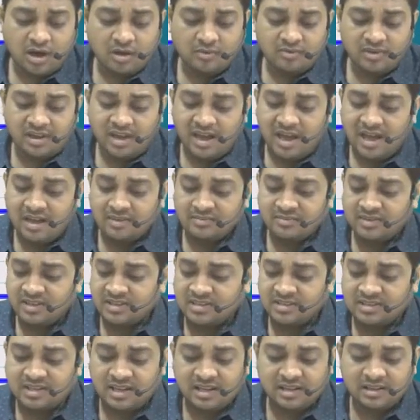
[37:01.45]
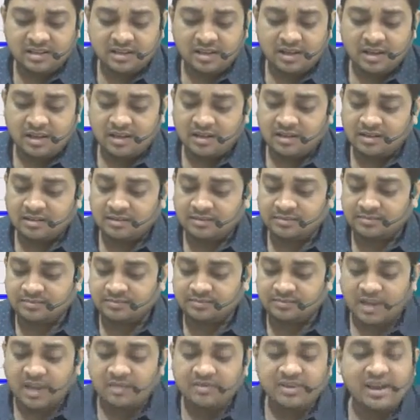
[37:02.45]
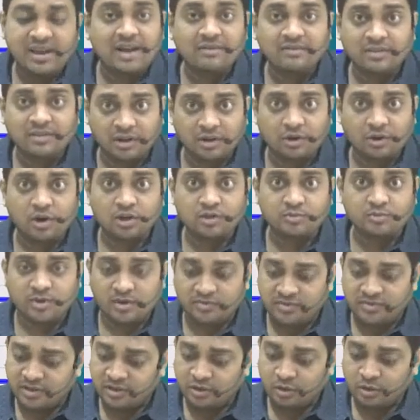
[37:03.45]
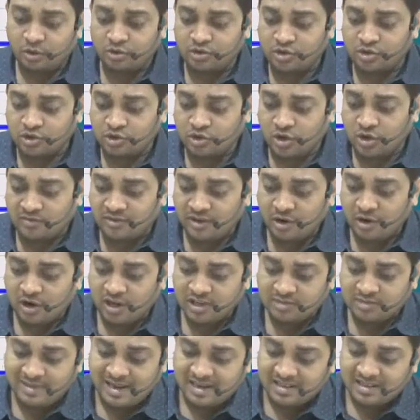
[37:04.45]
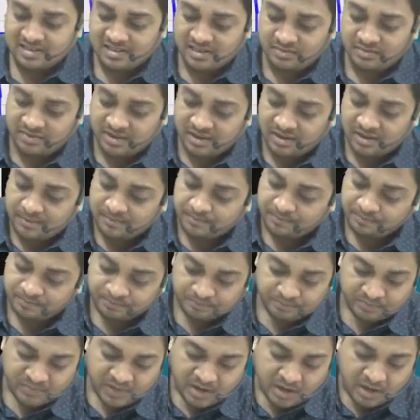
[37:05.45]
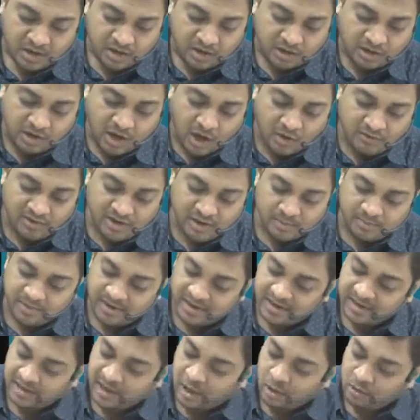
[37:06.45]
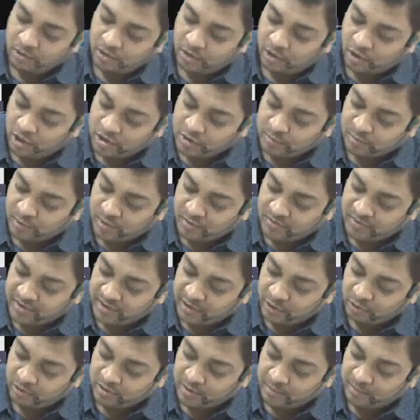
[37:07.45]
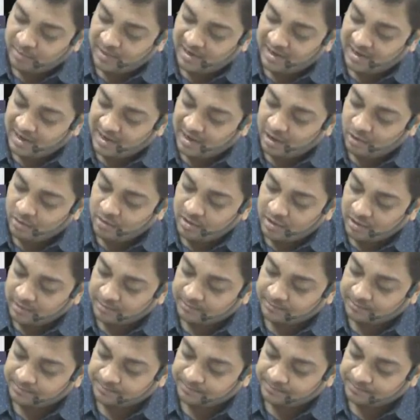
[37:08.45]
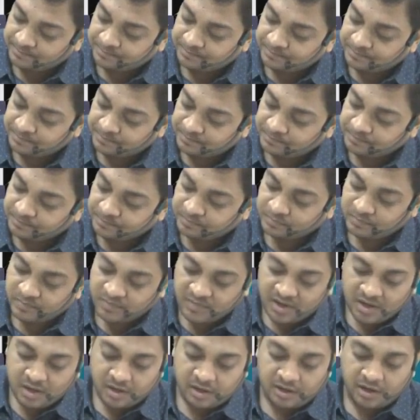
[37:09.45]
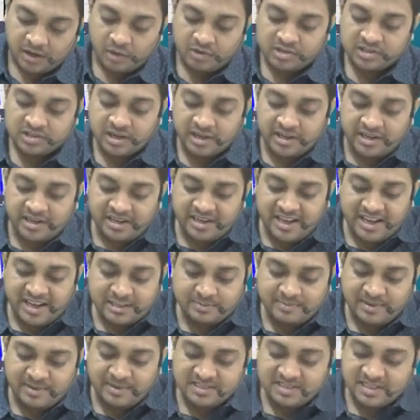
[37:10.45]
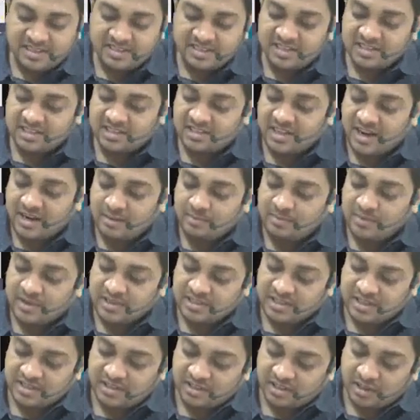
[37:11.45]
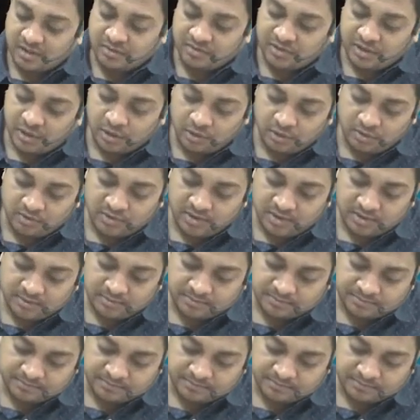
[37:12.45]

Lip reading: we have this thing, we have the gross profit. The closing stock we got as balancing figure. Now we'll bring down gross profit to the PL account. Now sundry expenses is 10% of turnover,